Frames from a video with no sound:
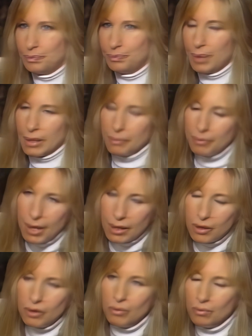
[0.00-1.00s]
but,
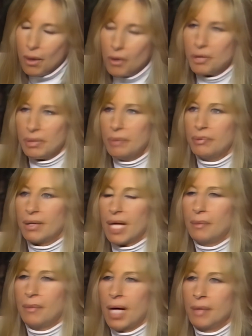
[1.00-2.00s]
but to most people,
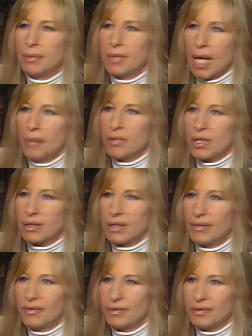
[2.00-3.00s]
I'm, I'm the object
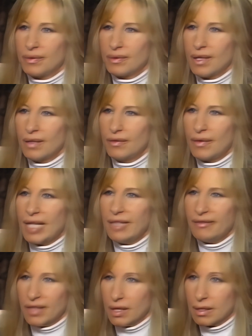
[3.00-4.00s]
of, of
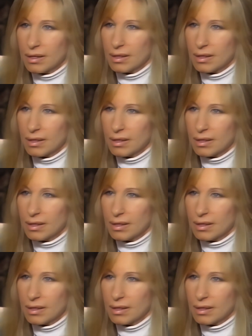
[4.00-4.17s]
envy.